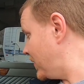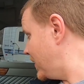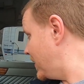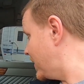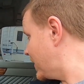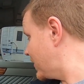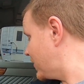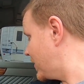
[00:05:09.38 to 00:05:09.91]
the
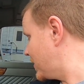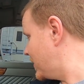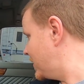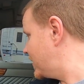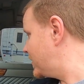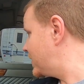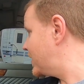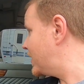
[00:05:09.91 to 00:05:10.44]
relay to trigger
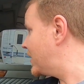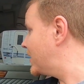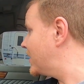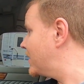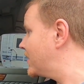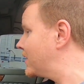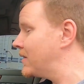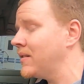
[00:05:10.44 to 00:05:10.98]
it
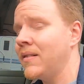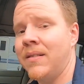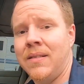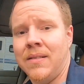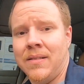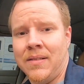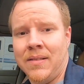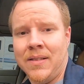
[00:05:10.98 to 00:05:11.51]
and
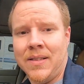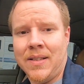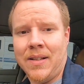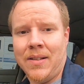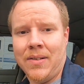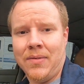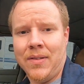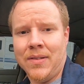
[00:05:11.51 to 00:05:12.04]
see
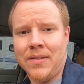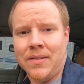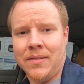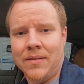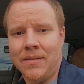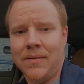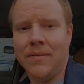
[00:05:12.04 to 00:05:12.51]
how it runs.